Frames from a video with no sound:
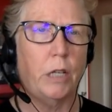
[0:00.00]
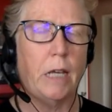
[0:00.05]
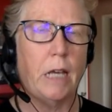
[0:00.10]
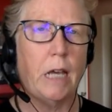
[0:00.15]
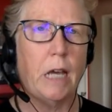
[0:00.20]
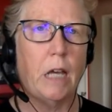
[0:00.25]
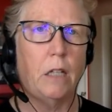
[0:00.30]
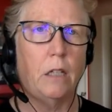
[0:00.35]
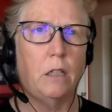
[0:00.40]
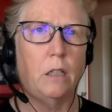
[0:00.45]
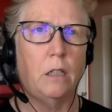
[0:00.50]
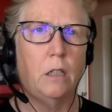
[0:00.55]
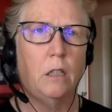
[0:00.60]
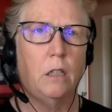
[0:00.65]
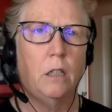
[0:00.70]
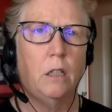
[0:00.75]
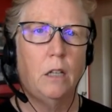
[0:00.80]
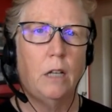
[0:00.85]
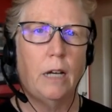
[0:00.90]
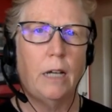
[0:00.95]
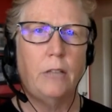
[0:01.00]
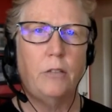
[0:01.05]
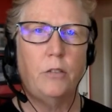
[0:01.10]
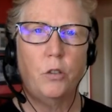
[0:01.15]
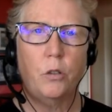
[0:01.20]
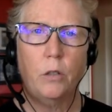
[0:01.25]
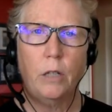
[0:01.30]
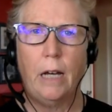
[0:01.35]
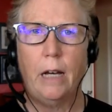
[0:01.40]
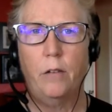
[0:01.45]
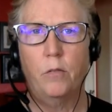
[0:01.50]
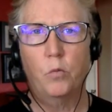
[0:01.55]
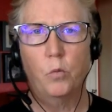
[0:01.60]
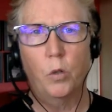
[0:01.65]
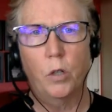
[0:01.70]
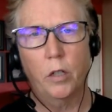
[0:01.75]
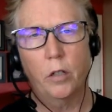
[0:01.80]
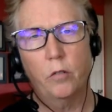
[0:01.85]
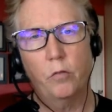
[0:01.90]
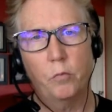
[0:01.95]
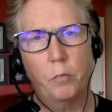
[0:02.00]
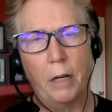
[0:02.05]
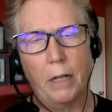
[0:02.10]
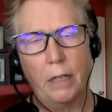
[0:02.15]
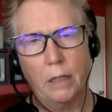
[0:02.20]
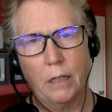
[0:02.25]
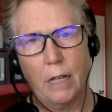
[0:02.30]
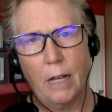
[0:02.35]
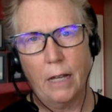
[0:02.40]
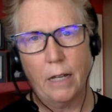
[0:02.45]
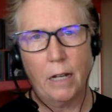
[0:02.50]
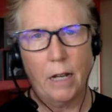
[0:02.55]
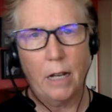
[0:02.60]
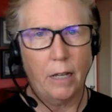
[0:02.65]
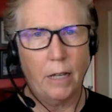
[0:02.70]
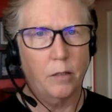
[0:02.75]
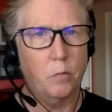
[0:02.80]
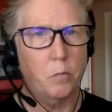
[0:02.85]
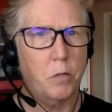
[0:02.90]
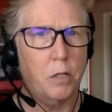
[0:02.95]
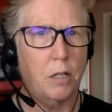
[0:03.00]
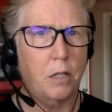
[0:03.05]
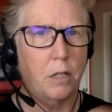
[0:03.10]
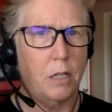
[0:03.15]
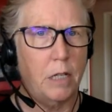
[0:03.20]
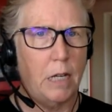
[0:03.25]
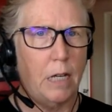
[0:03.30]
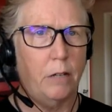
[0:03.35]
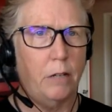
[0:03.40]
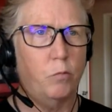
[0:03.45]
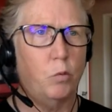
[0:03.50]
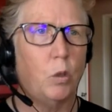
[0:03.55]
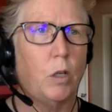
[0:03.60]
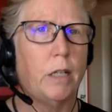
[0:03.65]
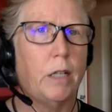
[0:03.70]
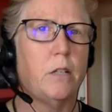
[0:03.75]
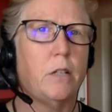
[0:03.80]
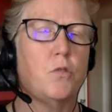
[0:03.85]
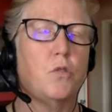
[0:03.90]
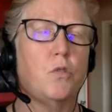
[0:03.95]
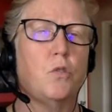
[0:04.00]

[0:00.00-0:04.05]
And I do have one of my line items in Dev 1 is